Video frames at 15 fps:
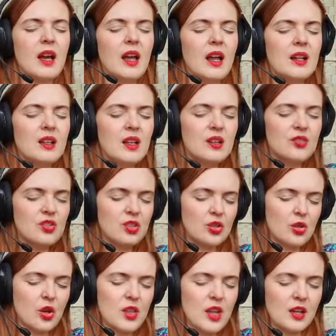and let's
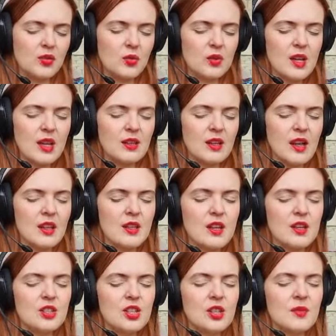just connect with that
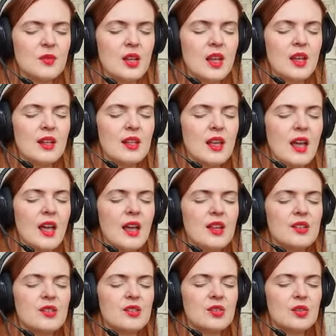energy. And
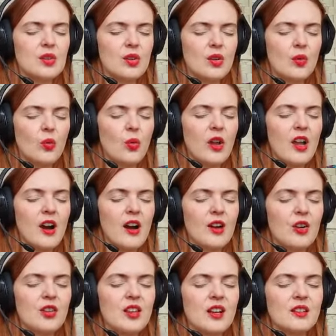as we are
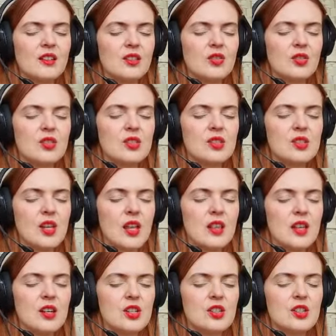connecting to this
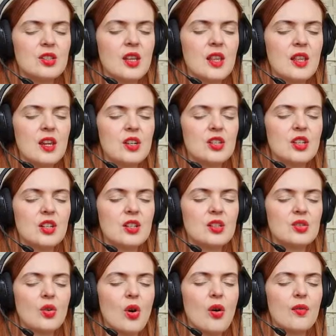energy, this energy
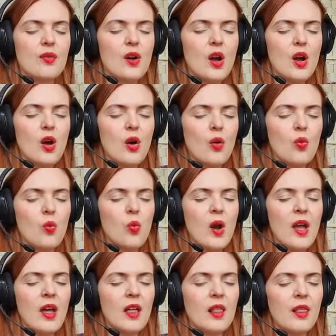is of
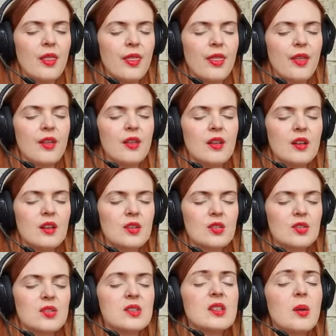wealth,
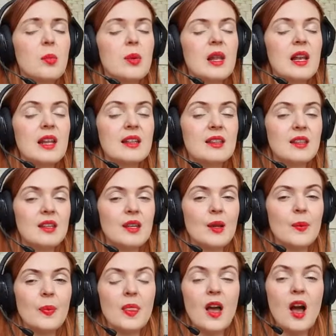
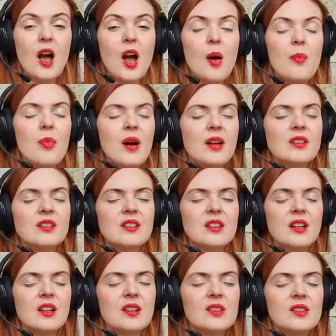stability,
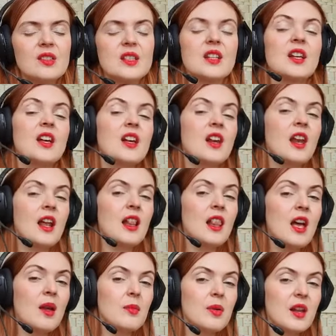abundance,
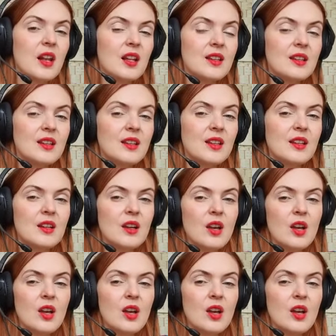reliability,